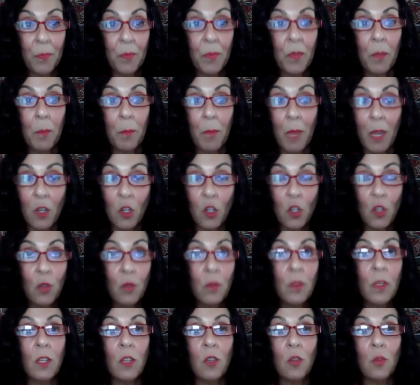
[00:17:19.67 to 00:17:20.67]
make sure
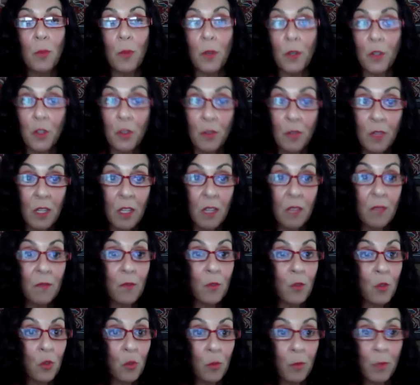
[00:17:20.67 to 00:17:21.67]
that you brush your teeth for
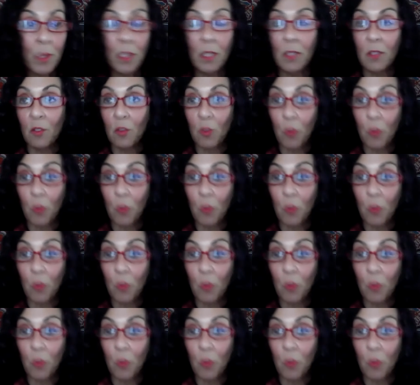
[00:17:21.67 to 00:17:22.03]
2 minutes